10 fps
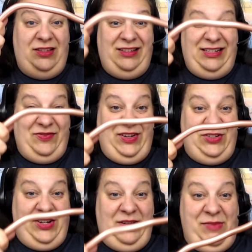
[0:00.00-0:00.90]
Like if I
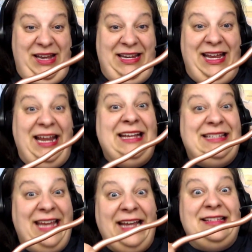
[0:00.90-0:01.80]
try to bend it, it
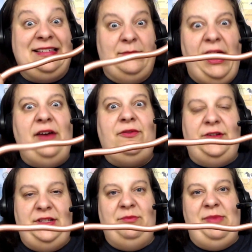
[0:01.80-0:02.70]
takes some effort
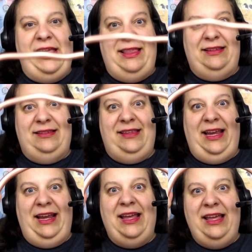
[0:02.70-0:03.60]
to bend this thing.